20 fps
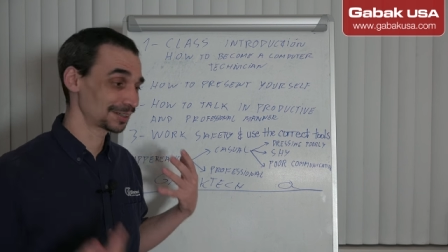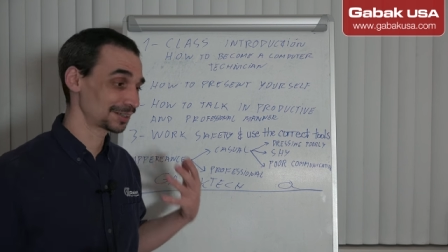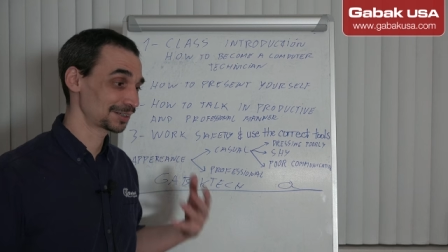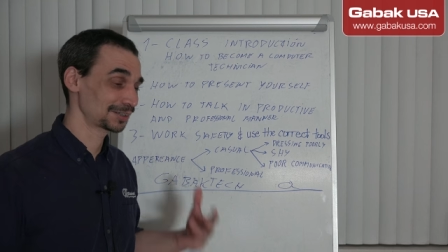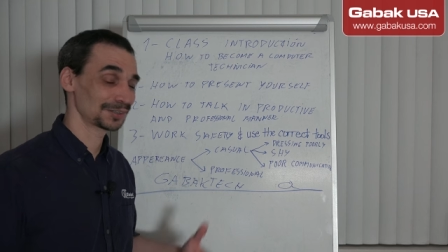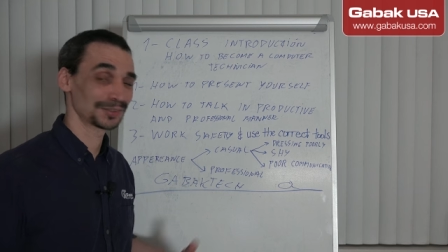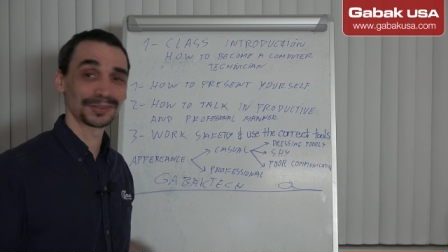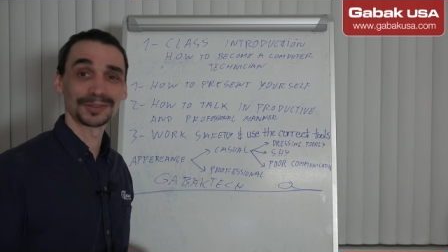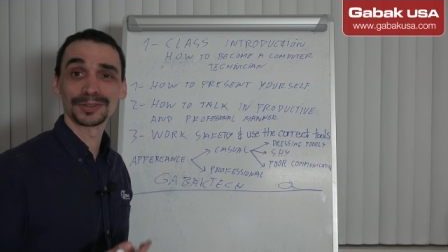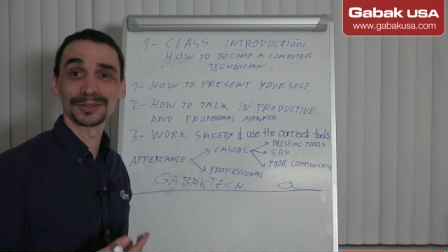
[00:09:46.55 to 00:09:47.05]

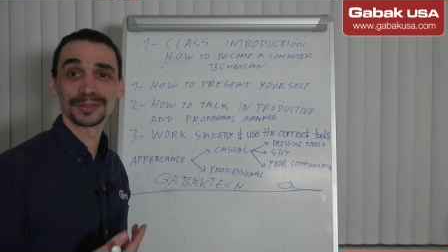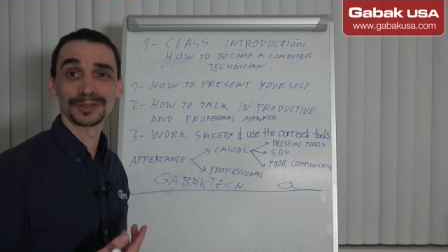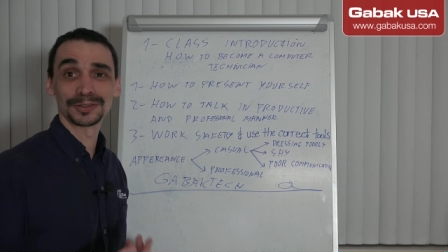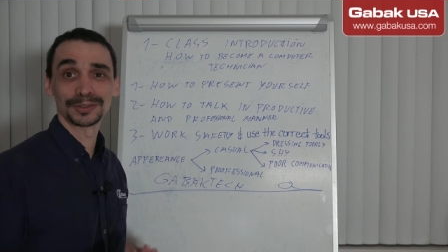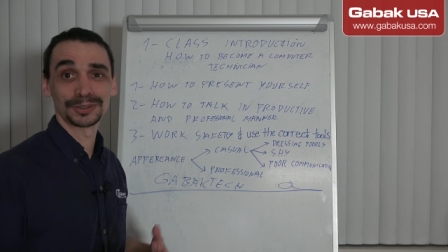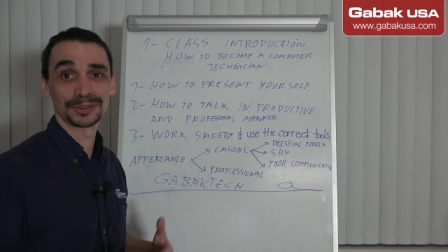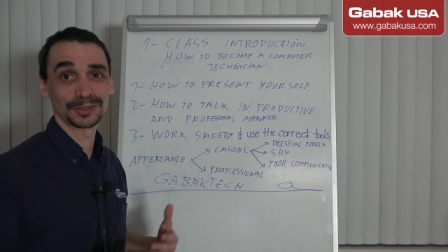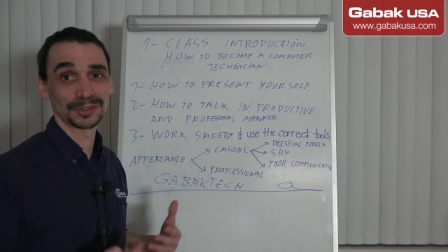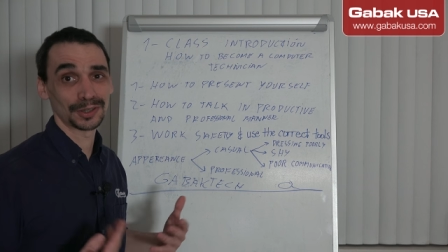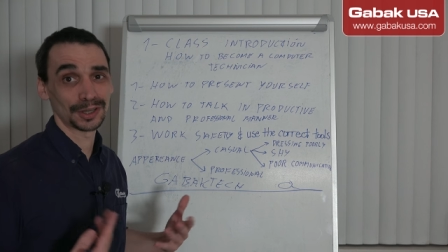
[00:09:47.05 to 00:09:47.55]
you
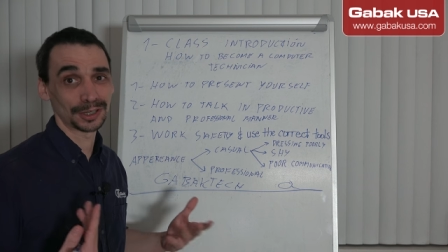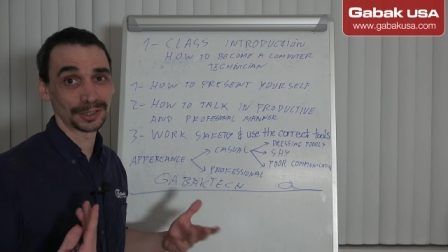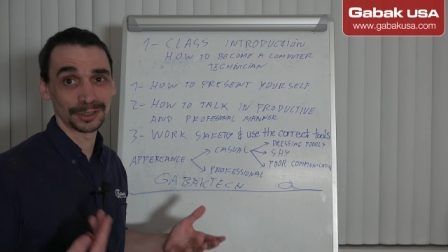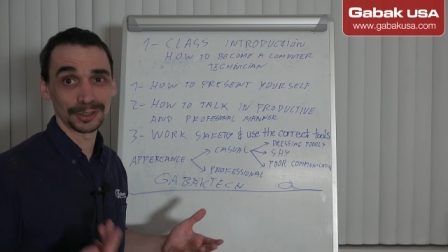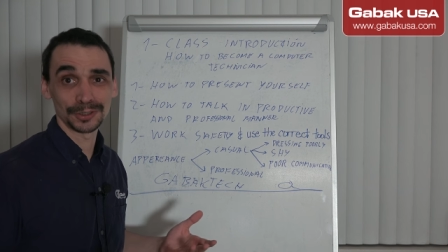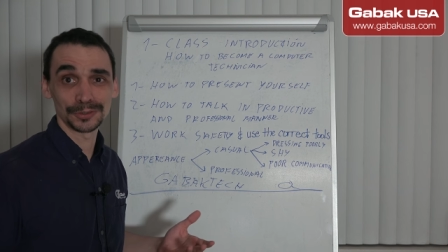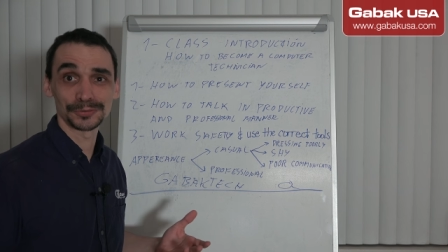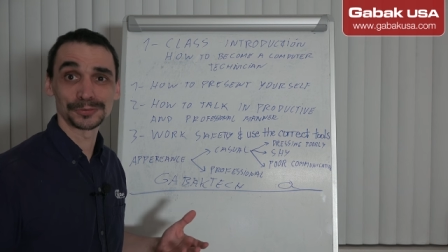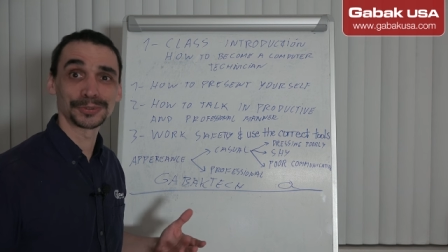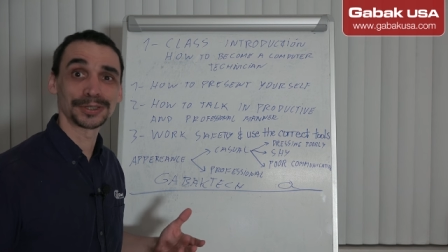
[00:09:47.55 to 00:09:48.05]
you are
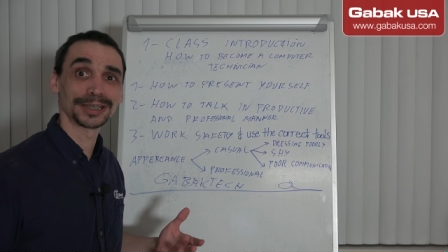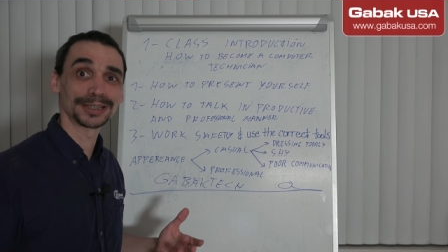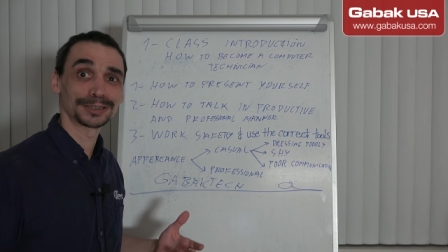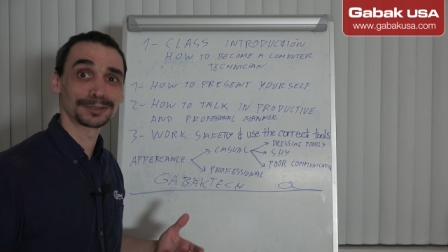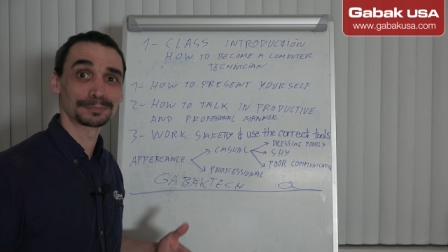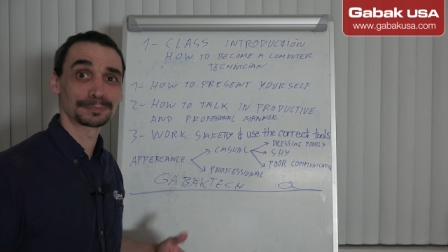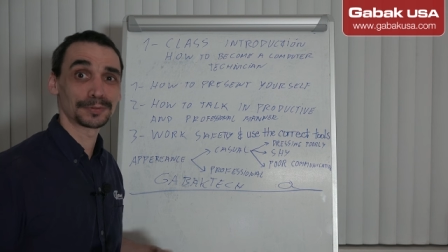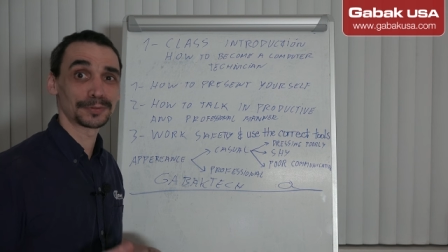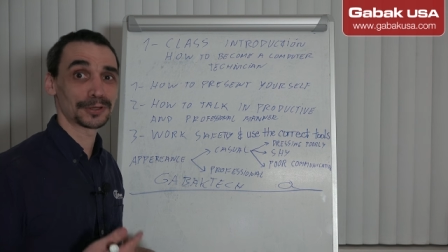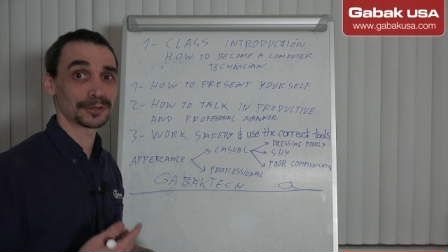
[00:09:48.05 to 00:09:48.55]
not
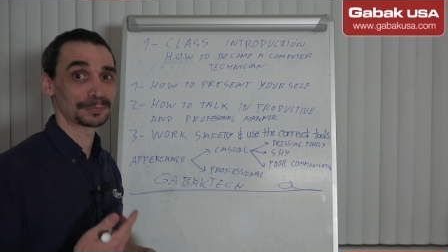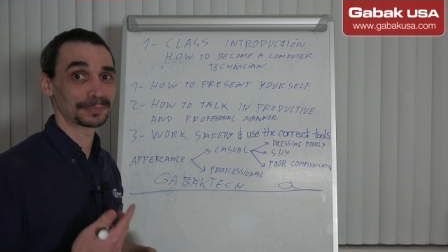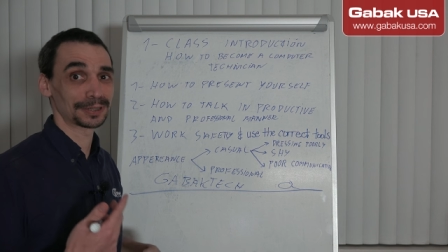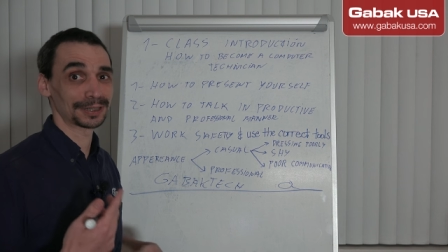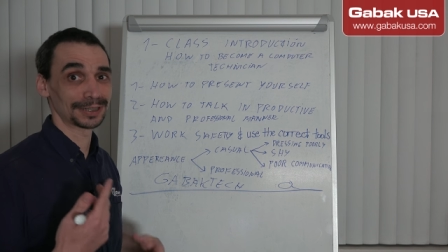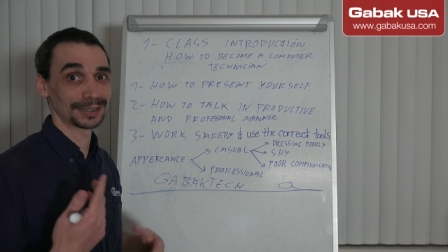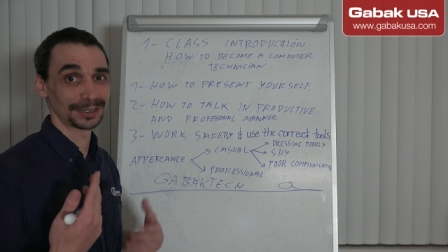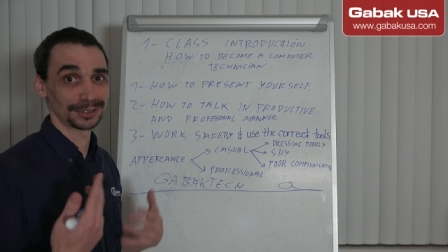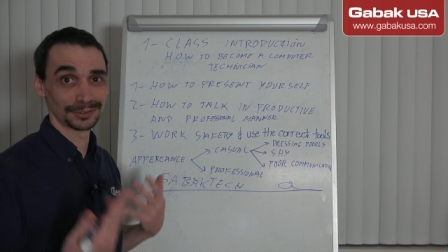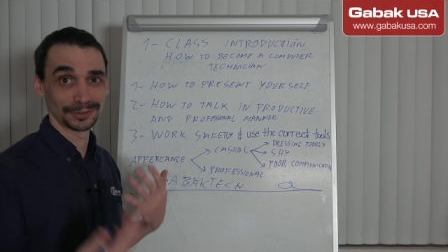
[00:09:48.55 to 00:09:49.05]
dressed
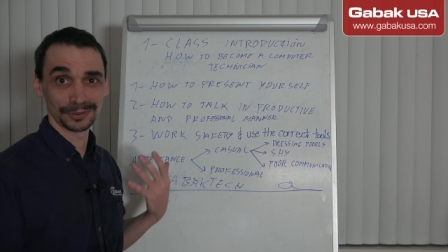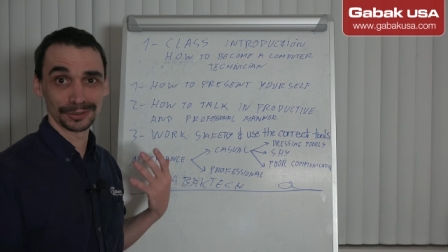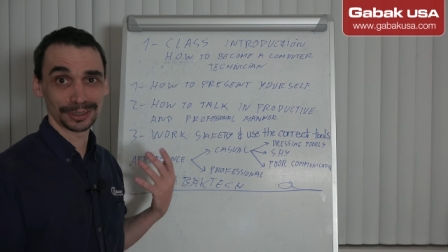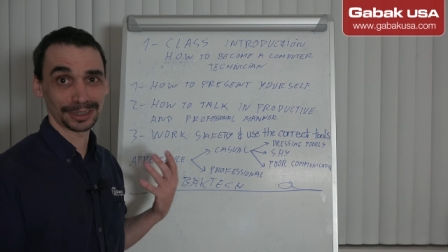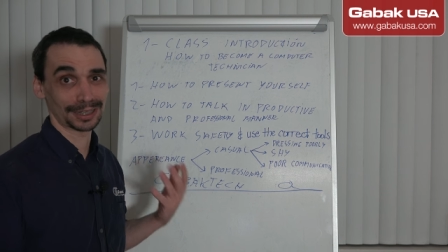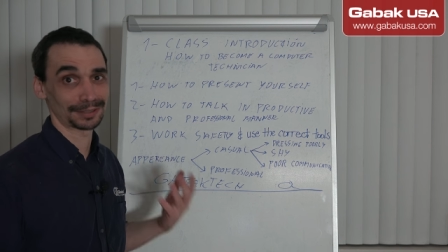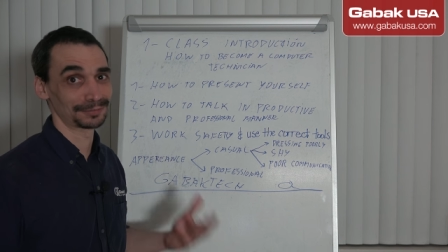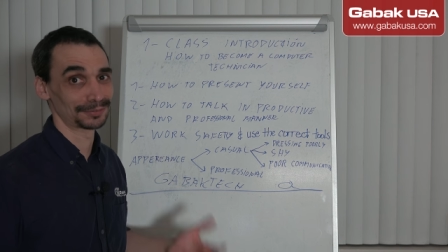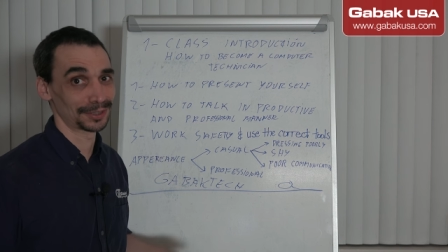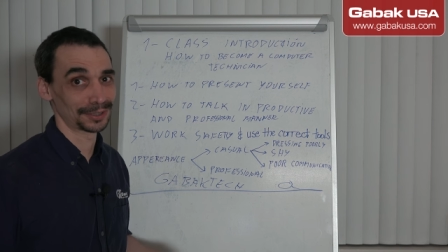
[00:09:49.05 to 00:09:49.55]
properly, you don't
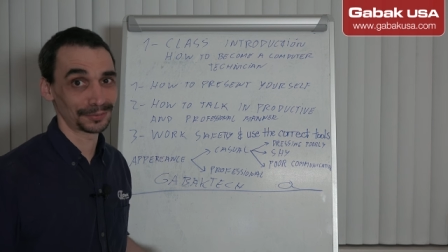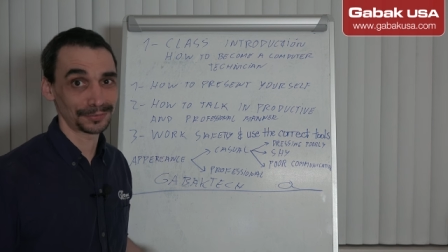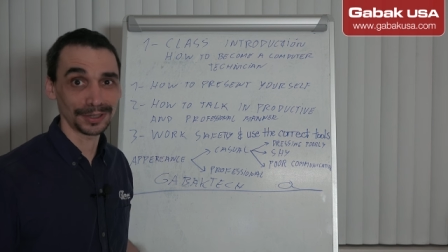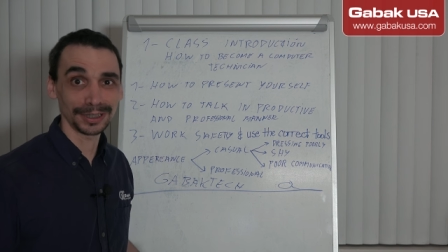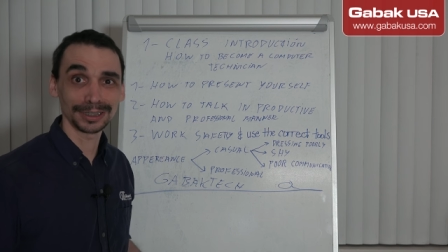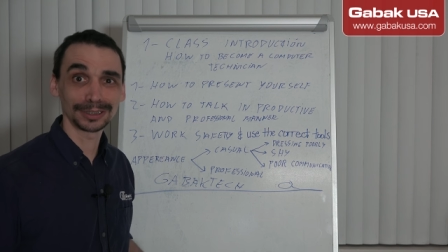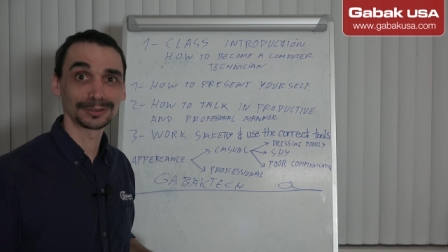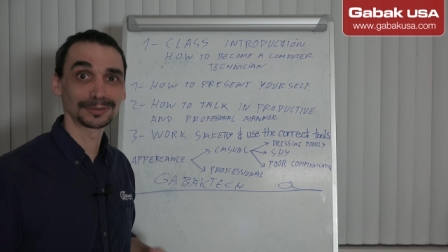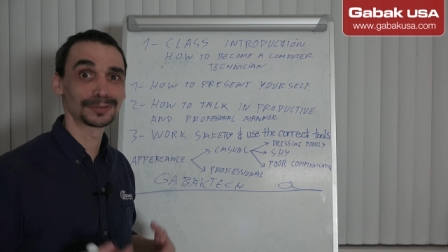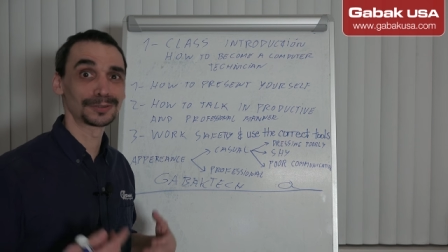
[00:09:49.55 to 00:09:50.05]
have the
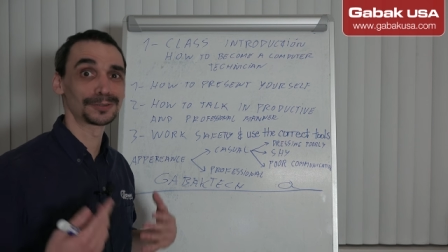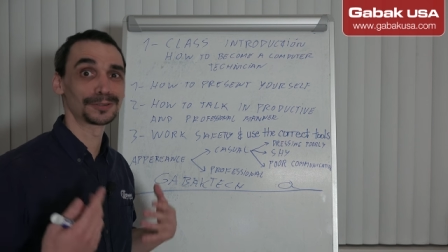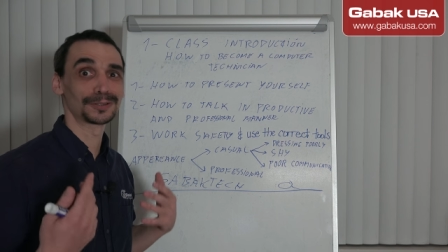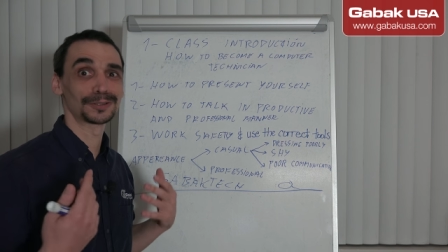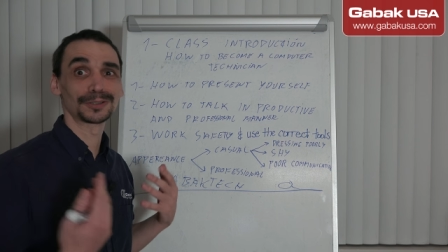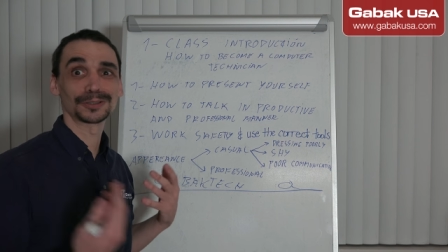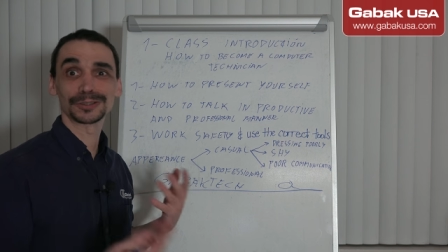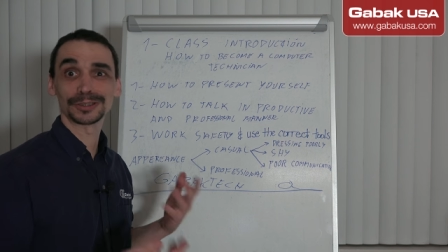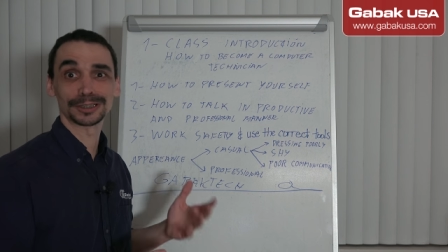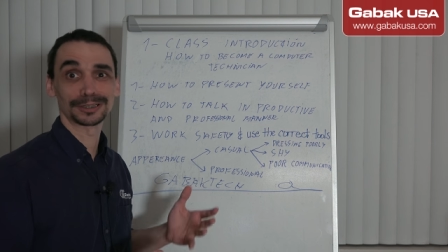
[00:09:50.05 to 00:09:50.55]
right
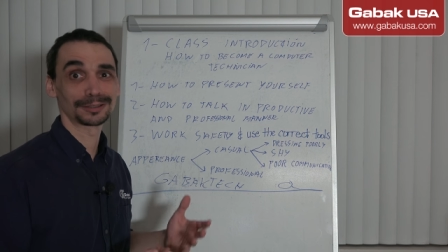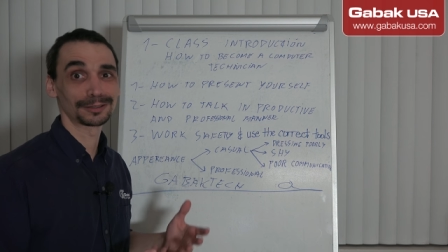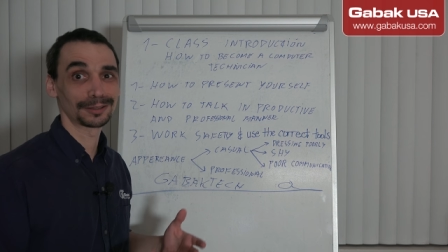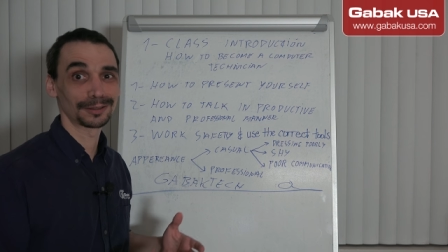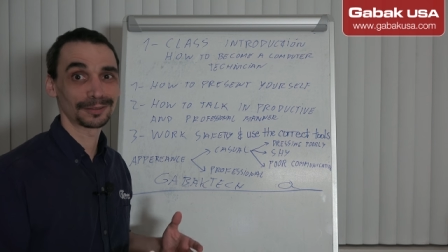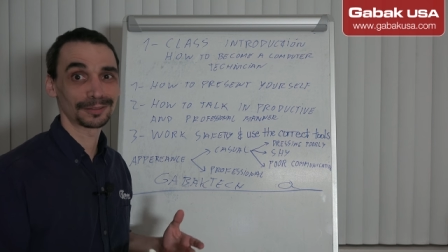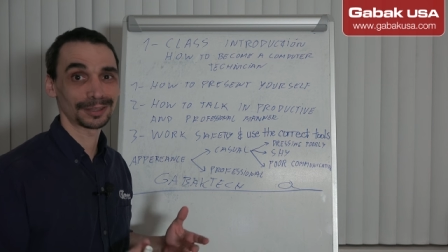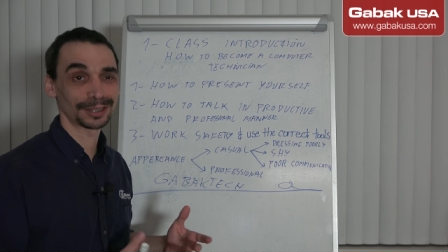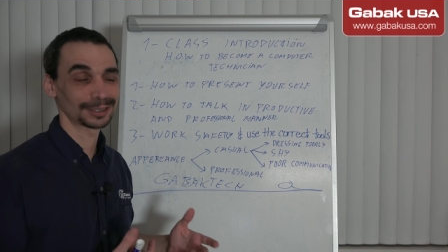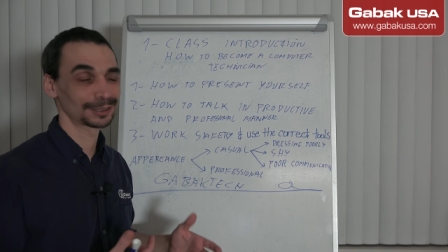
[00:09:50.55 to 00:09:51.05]
tools and
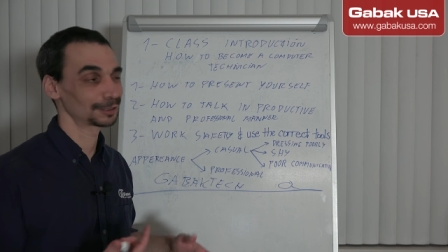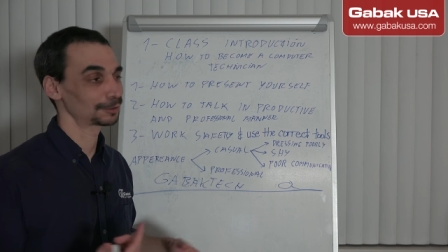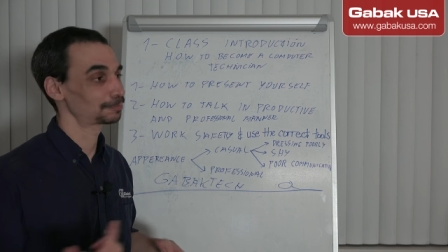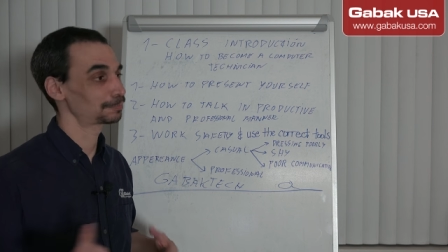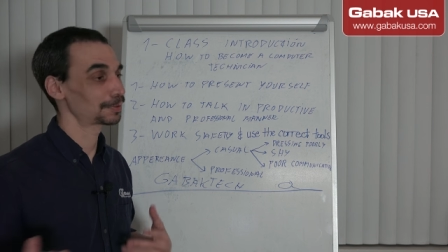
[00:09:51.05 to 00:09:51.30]
other things,